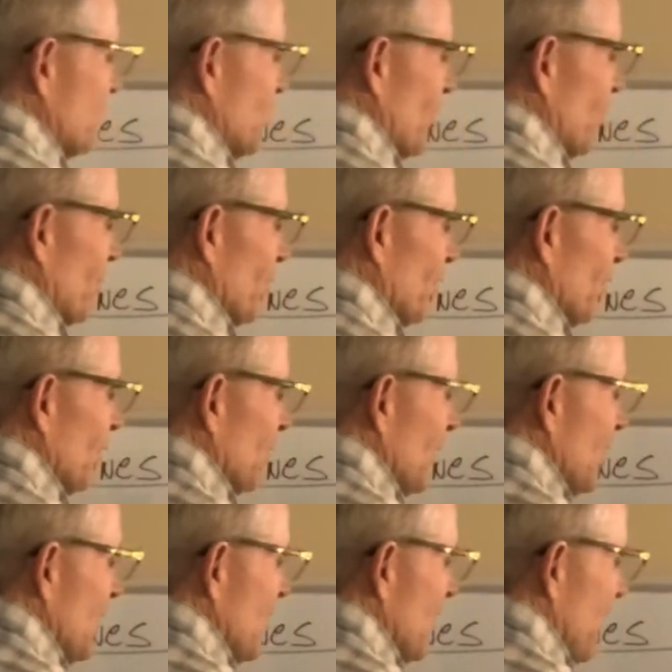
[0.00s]
terminal,
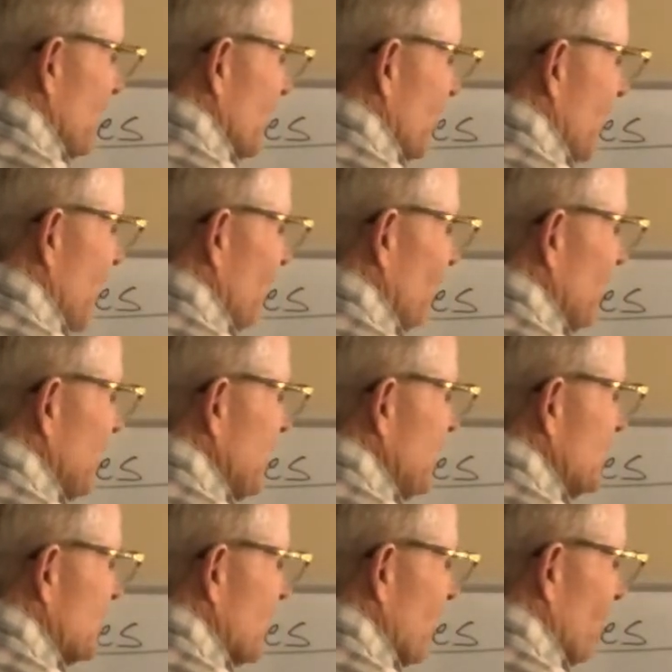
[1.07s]
and you're going to have
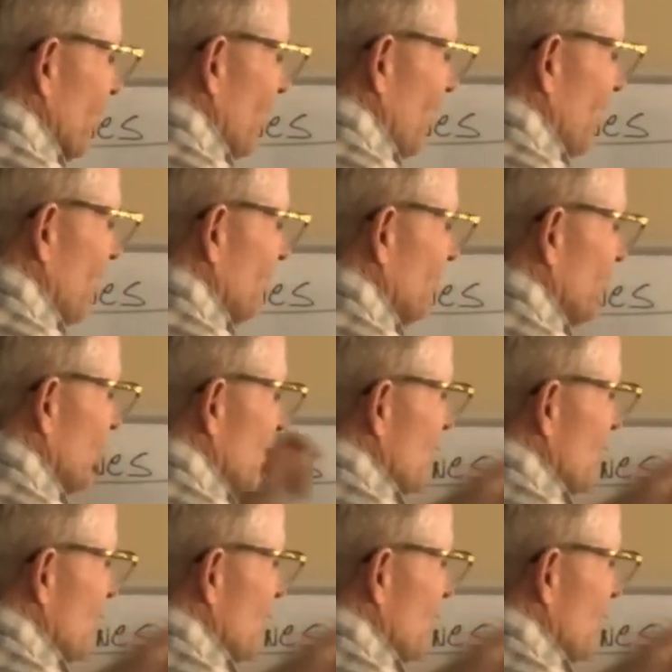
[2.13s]
leads coming off.